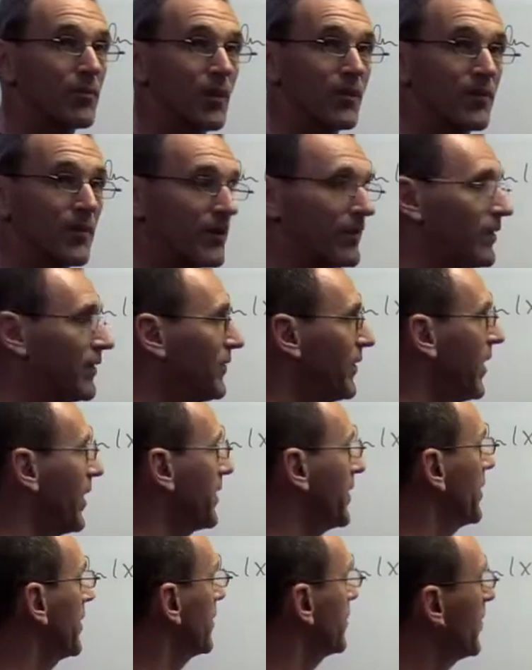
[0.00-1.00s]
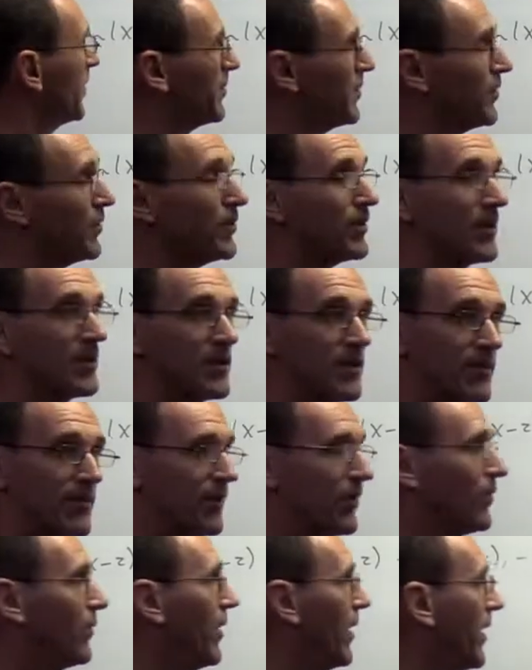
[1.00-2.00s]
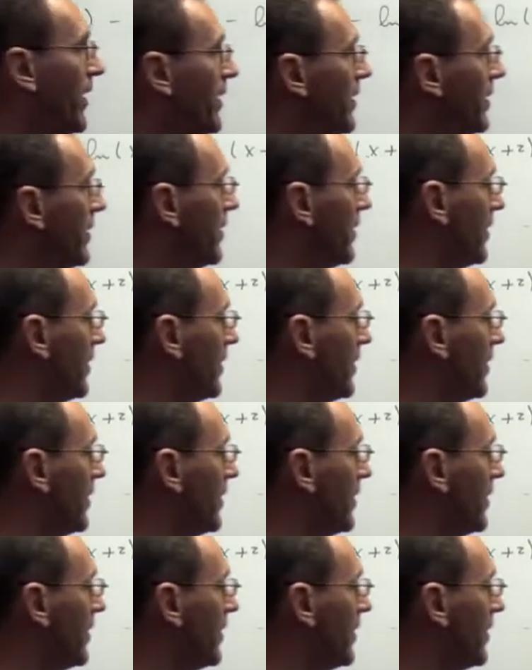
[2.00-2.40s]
perfectly fine here, but I'm going to do it a different way.